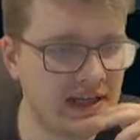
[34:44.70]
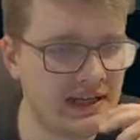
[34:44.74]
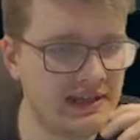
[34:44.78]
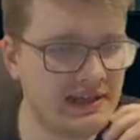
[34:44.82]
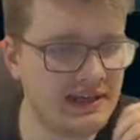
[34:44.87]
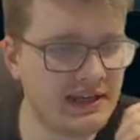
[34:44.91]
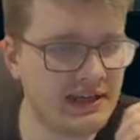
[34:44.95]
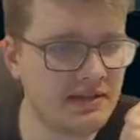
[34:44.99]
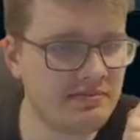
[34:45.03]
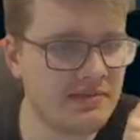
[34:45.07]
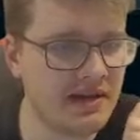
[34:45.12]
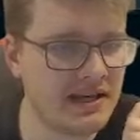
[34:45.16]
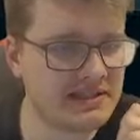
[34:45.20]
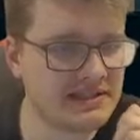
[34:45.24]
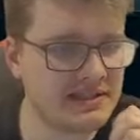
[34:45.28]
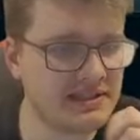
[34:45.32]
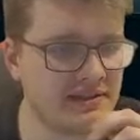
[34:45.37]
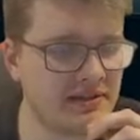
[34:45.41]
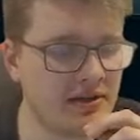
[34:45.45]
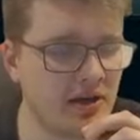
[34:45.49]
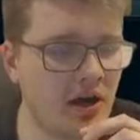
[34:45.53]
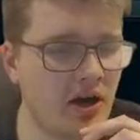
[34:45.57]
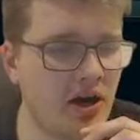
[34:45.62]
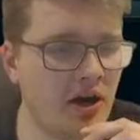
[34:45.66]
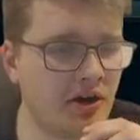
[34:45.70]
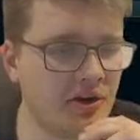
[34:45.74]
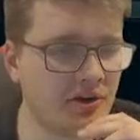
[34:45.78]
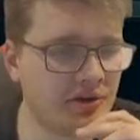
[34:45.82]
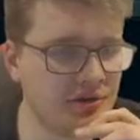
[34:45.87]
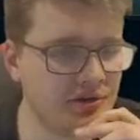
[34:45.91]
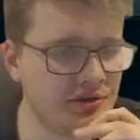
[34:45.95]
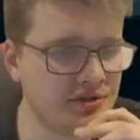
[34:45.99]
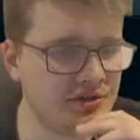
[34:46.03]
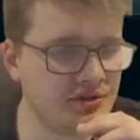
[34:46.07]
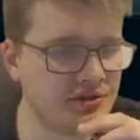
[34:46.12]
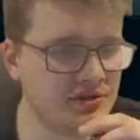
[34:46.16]
I think it makes it
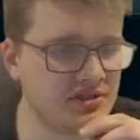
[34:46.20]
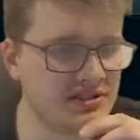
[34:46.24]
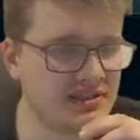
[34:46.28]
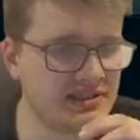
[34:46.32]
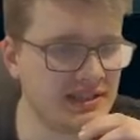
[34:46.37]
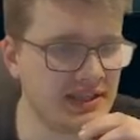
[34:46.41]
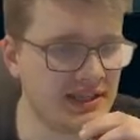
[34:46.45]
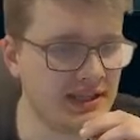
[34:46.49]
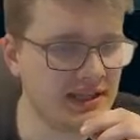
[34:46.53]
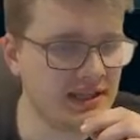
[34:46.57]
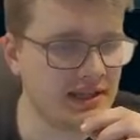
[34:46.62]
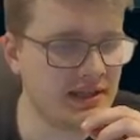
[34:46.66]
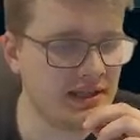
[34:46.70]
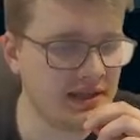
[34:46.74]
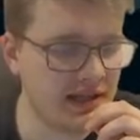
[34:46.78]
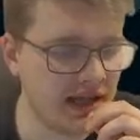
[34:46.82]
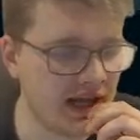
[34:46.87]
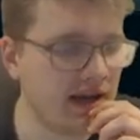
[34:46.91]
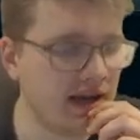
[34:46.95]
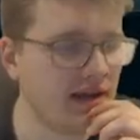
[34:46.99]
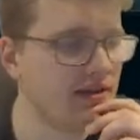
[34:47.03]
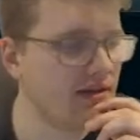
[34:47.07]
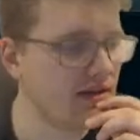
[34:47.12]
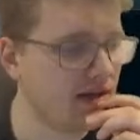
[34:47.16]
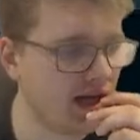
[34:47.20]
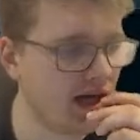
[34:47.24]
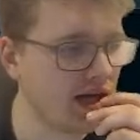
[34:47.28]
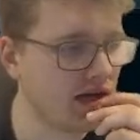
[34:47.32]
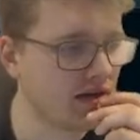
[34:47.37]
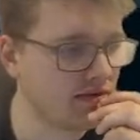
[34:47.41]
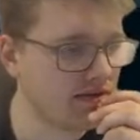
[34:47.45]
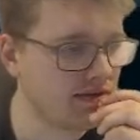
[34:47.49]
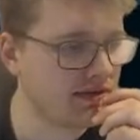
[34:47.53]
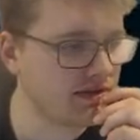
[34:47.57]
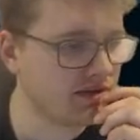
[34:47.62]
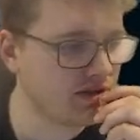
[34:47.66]
harder to see. Yeah, no, I
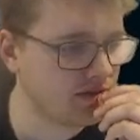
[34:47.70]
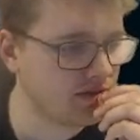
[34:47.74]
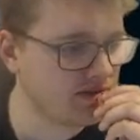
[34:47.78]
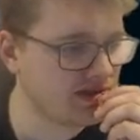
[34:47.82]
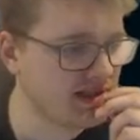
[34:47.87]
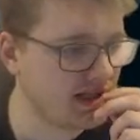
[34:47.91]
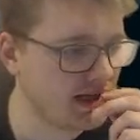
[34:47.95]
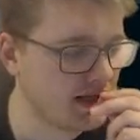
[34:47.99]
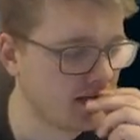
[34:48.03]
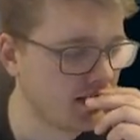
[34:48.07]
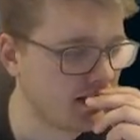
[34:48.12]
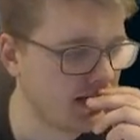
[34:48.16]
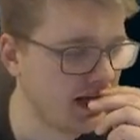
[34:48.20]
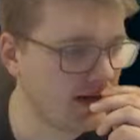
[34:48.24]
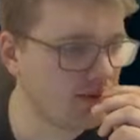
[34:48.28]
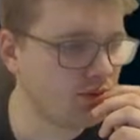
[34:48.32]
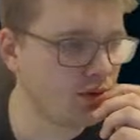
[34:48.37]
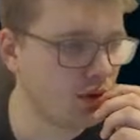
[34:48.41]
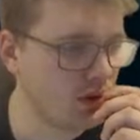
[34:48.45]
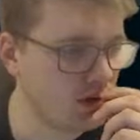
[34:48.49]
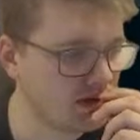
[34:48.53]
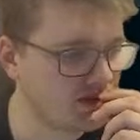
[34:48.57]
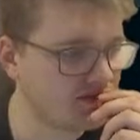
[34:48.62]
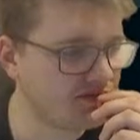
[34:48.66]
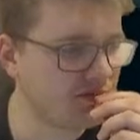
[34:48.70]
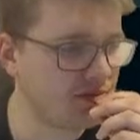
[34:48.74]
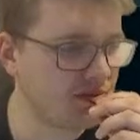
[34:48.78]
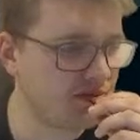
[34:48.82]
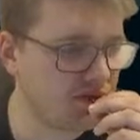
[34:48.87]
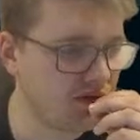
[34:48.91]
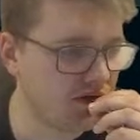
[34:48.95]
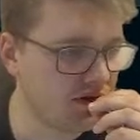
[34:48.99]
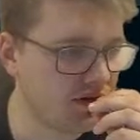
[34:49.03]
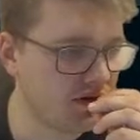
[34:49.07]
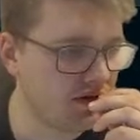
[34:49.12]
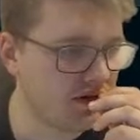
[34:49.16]
agree with server sec. I would also
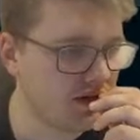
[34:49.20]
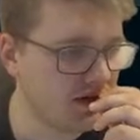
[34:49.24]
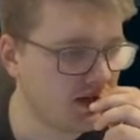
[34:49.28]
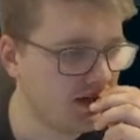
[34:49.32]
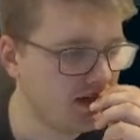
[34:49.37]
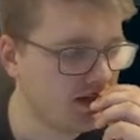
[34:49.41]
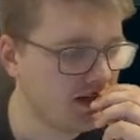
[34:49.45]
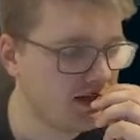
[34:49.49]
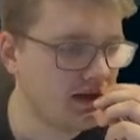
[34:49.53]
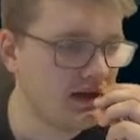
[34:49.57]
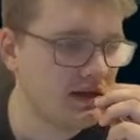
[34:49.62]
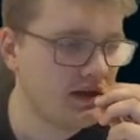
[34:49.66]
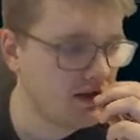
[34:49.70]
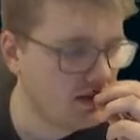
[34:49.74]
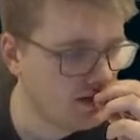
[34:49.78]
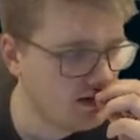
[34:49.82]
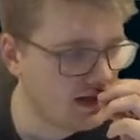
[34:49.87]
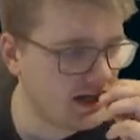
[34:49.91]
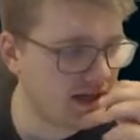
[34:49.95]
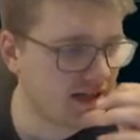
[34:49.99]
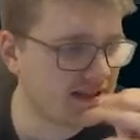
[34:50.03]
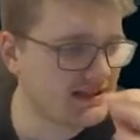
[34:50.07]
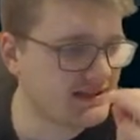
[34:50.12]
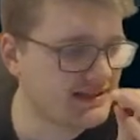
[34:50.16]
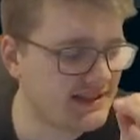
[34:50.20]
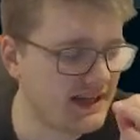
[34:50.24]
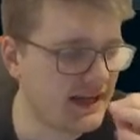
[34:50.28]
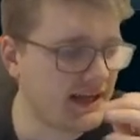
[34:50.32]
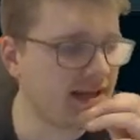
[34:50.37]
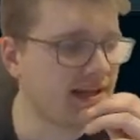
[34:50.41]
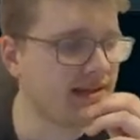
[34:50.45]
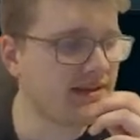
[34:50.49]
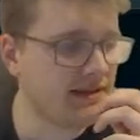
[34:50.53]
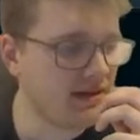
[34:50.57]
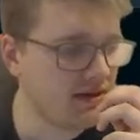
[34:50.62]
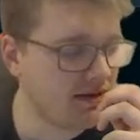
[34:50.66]
prefer like a
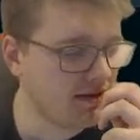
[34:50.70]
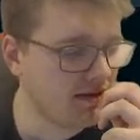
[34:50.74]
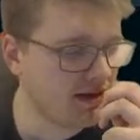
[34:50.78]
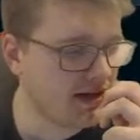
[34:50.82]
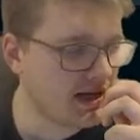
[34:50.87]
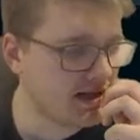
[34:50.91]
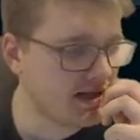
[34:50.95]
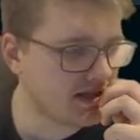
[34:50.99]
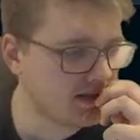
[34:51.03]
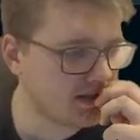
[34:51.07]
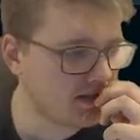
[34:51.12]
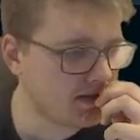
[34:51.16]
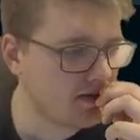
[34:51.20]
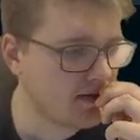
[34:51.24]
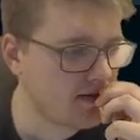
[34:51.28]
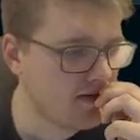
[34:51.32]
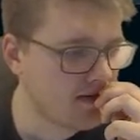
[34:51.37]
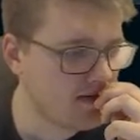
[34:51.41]
second indication.